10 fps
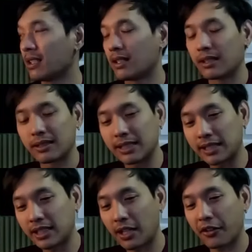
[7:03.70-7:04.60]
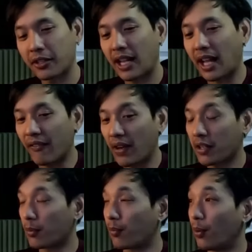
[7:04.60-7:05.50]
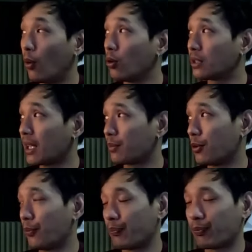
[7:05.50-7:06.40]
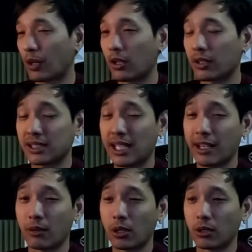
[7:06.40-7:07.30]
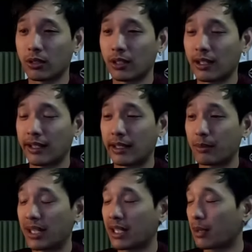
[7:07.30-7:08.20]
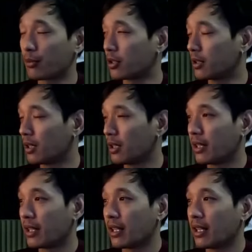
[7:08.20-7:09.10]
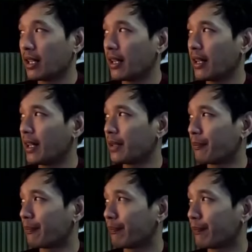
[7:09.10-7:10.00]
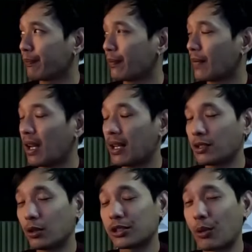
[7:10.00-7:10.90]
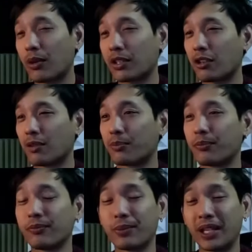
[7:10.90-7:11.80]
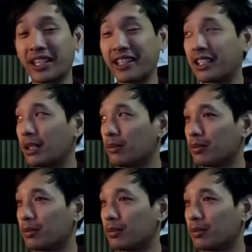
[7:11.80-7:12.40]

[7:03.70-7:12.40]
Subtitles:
Just the other day, I found a pool table on the side of the road in my neighborhood. And I told someone to come pick it up,